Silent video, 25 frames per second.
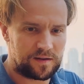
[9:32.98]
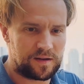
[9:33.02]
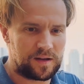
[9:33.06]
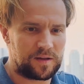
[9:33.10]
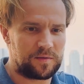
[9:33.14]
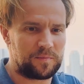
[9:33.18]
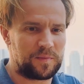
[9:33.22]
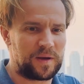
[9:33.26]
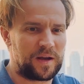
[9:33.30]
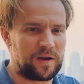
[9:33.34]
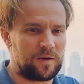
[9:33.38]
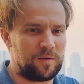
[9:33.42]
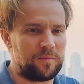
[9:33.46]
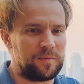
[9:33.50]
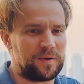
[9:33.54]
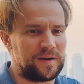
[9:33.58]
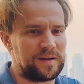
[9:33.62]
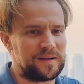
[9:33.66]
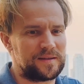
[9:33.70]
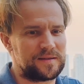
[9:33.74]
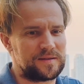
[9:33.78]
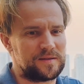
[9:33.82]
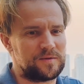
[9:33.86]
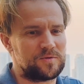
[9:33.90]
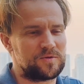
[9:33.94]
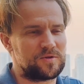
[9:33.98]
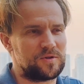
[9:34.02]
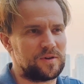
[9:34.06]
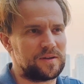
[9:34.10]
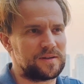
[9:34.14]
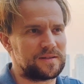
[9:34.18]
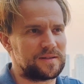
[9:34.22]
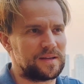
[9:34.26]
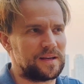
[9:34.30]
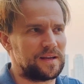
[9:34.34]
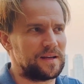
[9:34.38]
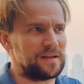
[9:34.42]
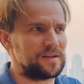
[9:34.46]
in big companies, usually
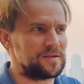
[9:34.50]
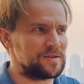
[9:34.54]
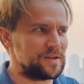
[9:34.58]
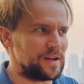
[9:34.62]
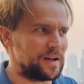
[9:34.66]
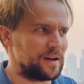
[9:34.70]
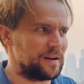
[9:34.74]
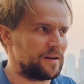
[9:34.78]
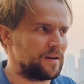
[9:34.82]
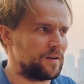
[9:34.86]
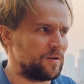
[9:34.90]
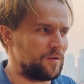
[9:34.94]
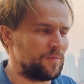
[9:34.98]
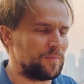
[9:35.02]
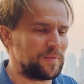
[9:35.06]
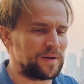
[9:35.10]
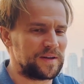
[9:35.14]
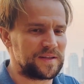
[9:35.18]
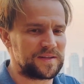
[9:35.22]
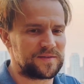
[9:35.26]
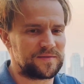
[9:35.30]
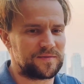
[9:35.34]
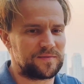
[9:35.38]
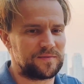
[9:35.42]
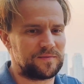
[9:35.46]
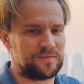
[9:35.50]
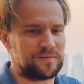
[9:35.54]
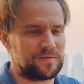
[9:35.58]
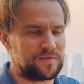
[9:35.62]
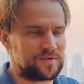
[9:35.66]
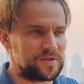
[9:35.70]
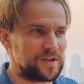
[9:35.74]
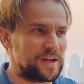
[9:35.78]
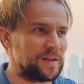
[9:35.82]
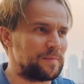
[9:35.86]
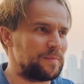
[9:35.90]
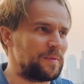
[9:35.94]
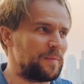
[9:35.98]
they take
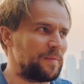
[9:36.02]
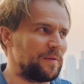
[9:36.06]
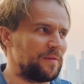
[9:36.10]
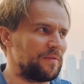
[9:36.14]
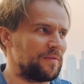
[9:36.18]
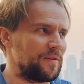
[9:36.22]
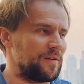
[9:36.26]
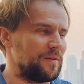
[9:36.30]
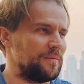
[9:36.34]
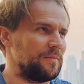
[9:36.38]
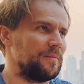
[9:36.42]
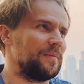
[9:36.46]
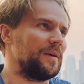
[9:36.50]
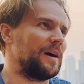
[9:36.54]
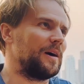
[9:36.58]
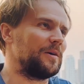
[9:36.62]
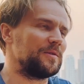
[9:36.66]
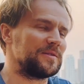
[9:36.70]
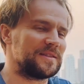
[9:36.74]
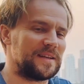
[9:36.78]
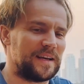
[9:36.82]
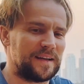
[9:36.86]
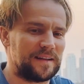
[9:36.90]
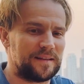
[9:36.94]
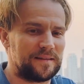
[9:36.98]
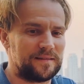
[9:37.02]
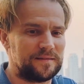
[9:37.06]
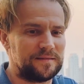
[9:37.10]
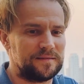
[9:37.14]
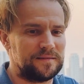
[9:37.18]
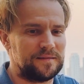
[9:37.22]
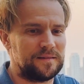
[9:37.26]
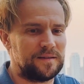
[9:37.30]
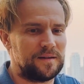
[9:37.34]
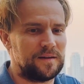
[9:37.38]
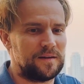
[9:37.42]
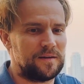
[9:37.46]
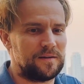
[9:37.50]
people from outside,
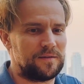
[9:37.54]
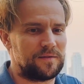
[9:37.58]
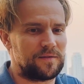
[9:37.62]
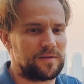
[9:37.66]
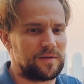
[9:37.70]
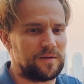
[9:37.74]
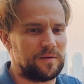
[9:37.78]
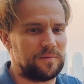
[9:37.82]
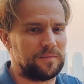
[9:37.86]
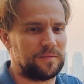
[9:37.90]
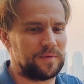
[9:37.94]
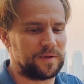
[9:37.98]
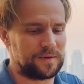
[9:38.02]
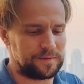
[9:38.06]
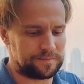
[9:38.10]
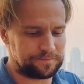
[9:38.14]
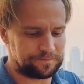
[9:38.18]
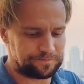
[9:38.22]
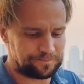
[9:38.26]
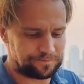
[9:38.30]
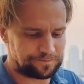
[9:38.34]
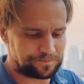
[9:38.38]
from